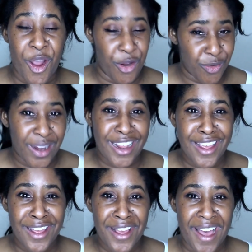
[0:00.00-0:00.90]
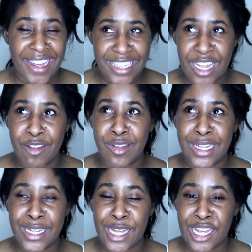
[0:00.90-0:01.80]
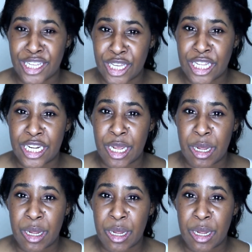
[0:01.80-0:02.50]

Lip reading: Are you ready? I love a good